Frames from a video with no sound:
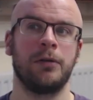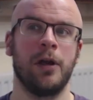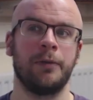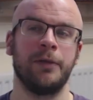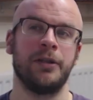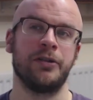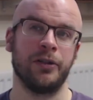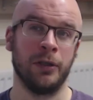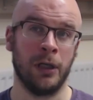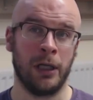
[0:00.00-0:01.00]
got me
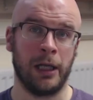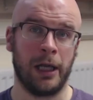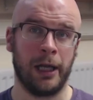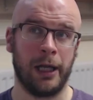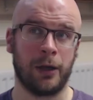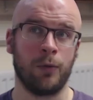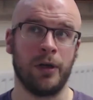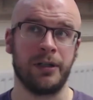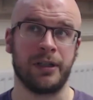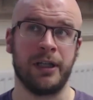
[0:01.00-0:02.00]
into
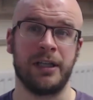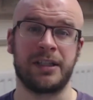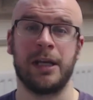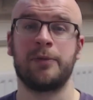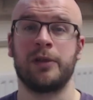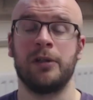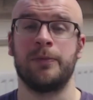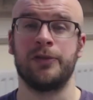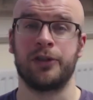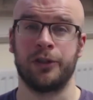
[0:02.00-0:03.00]
quite a sceptical
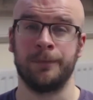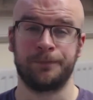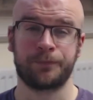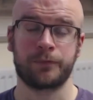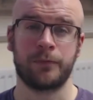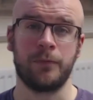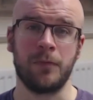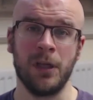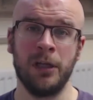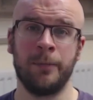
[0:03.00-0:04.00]
position
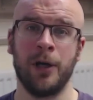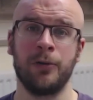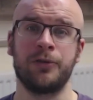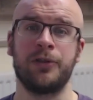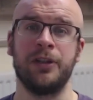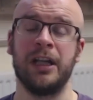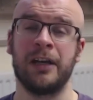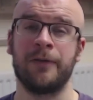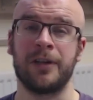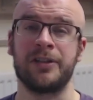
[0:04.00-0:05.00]
about the
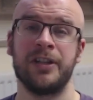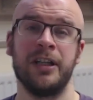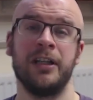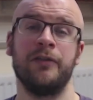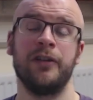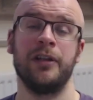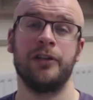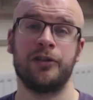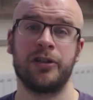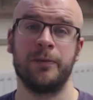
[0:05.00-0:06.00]
efficacy and the
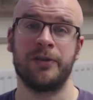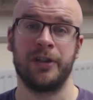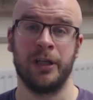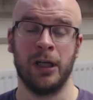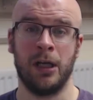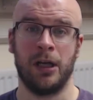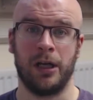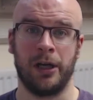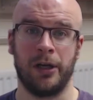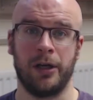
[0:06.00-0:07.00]
legitimacy
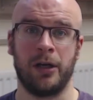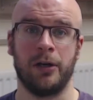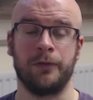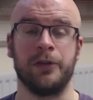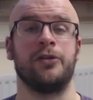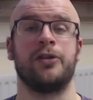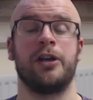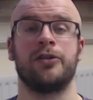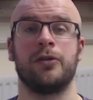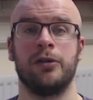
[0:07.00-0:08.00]
of the
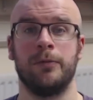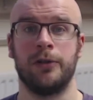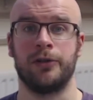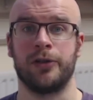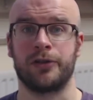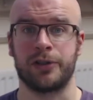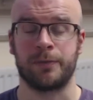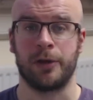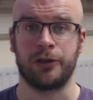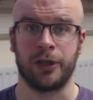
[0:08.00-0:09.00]
International Criminal Justice
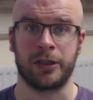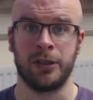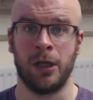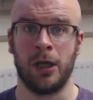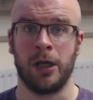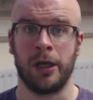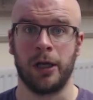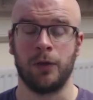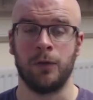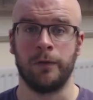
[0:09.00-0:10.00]
Project
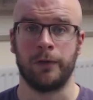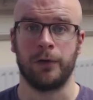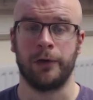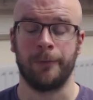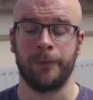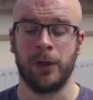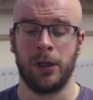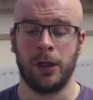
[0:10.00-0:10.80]
overall.